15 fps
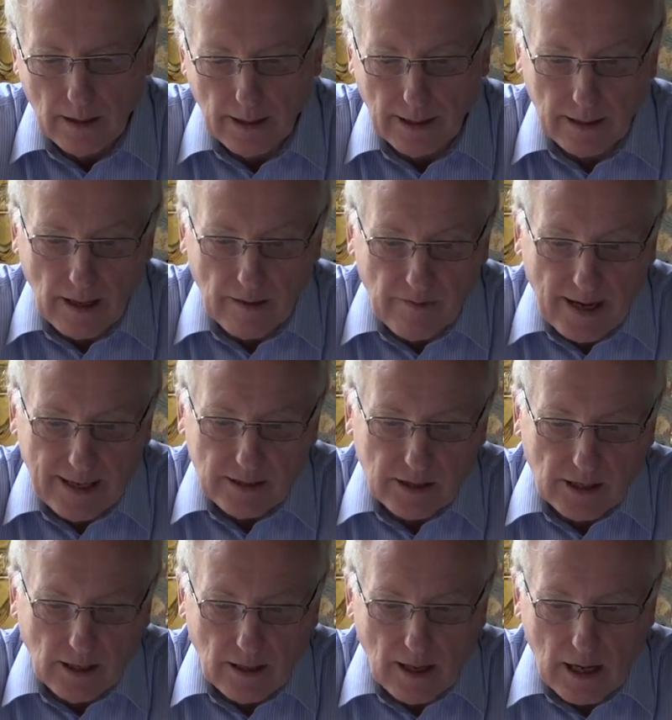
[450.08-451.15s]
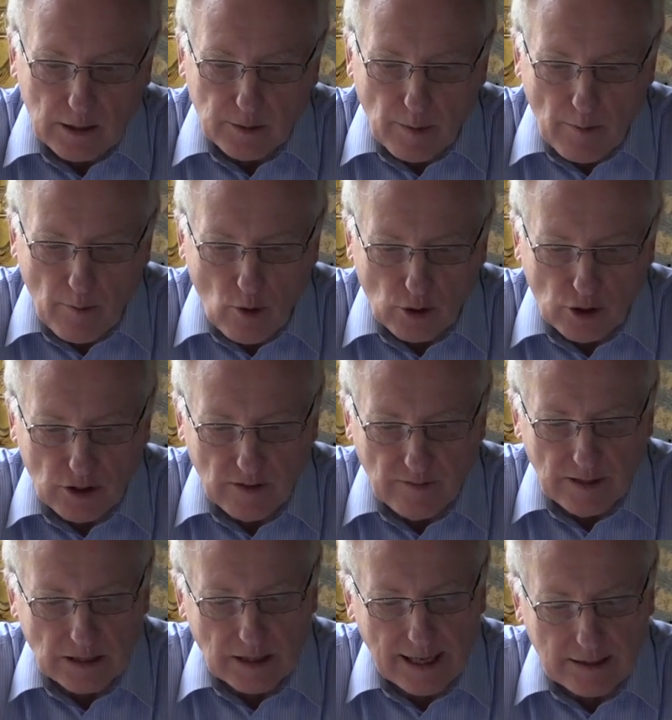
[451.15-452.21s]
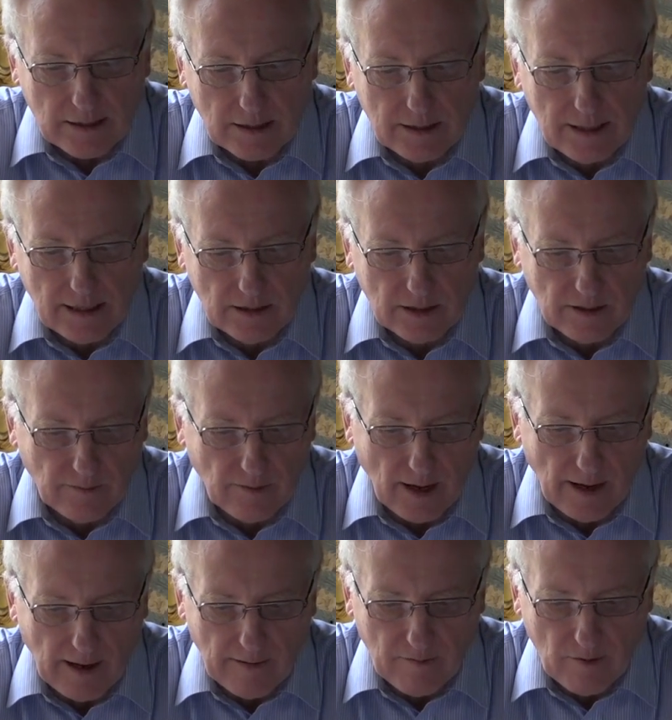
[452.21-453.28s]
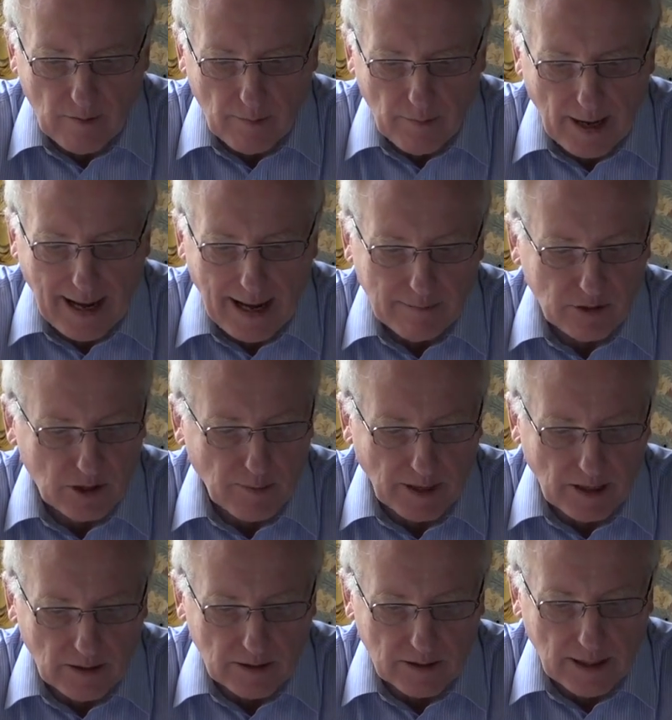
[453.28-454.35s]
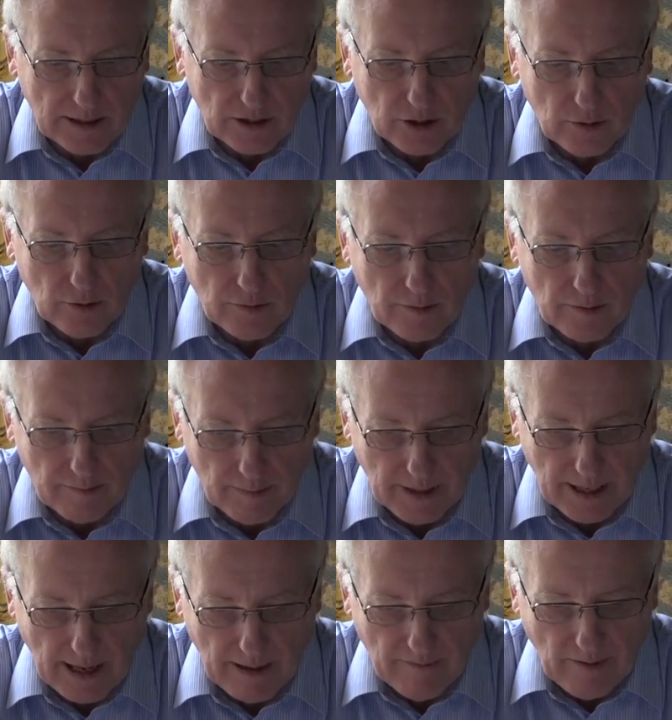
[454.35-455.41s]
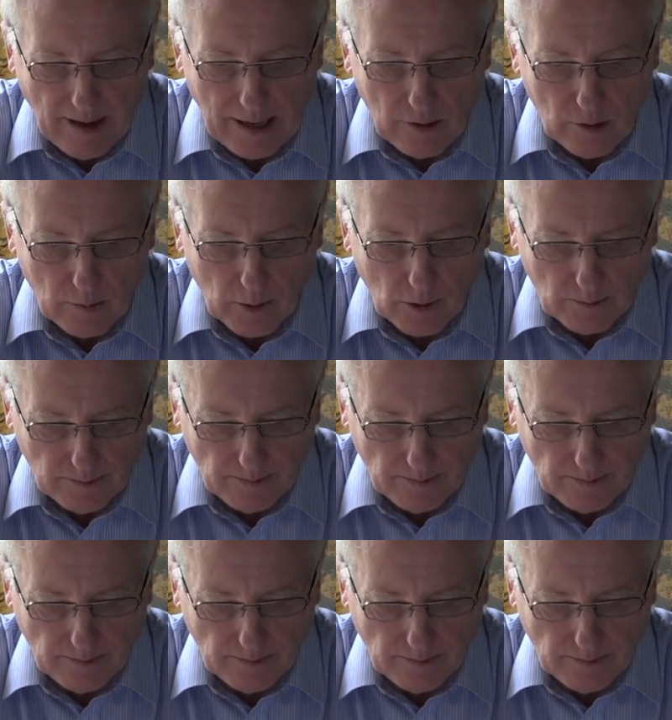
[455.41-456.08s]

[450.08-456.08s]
In the event, a large proportion of his letters did survive, perhaps because they soon became valuable.